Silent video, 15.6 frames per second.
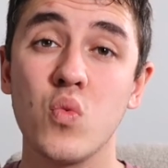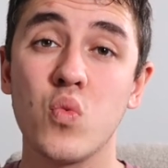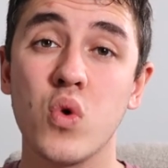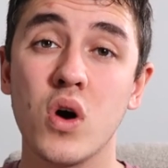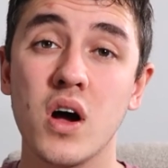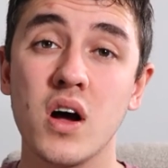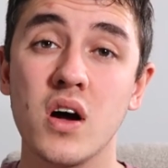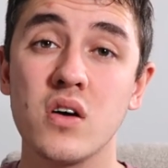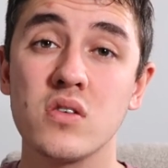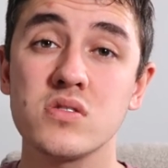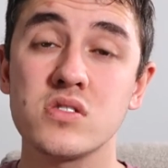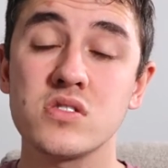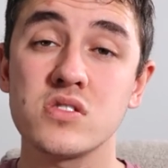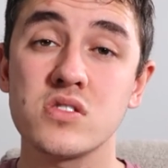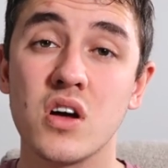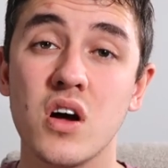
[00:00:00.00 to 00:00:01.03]
world
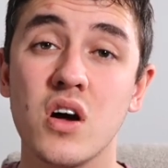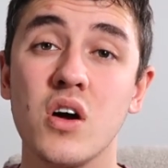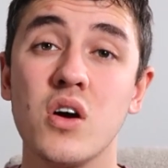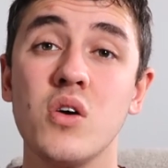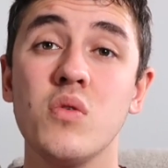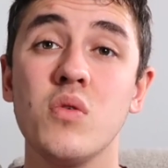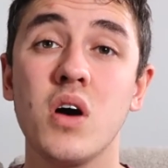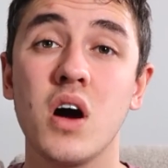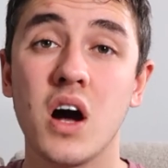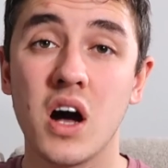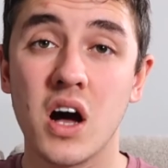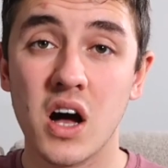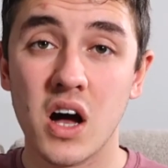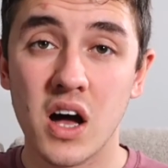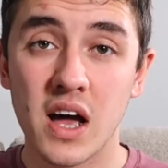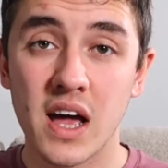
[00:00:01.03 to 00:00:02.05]
so
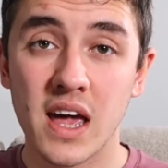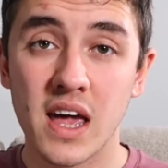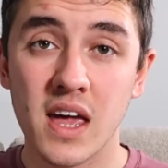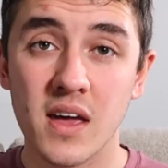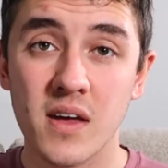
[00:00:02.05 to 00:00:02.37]
high.